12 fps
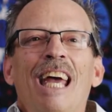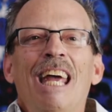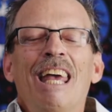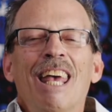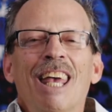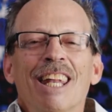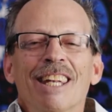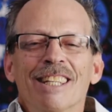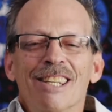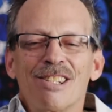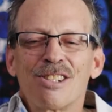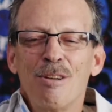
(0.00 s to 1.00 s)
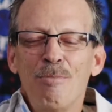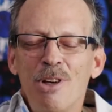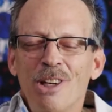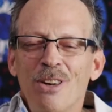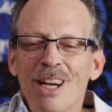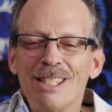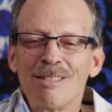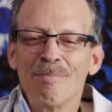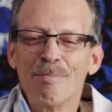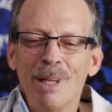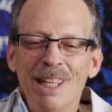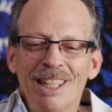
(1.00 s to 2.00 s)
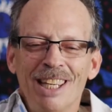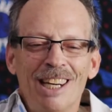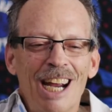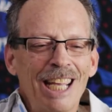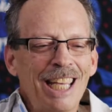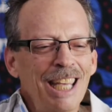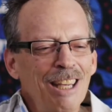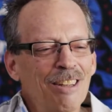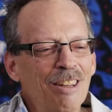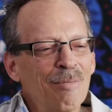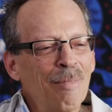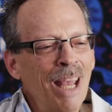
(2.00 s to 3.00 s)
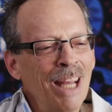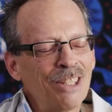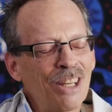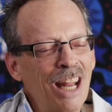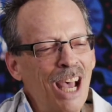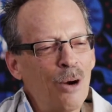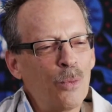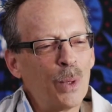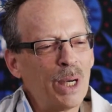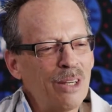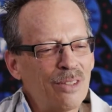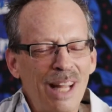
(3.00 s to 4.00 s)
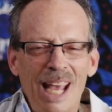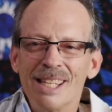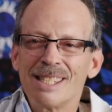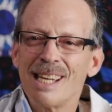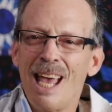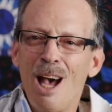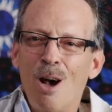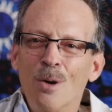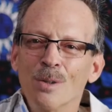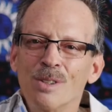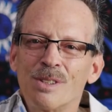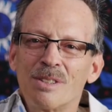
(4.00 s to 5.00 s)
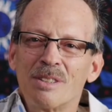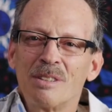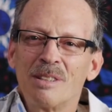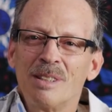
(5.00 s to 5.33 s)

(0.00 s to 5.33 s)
And to someone who hasn't been there, I can't imagine how weird that sounds.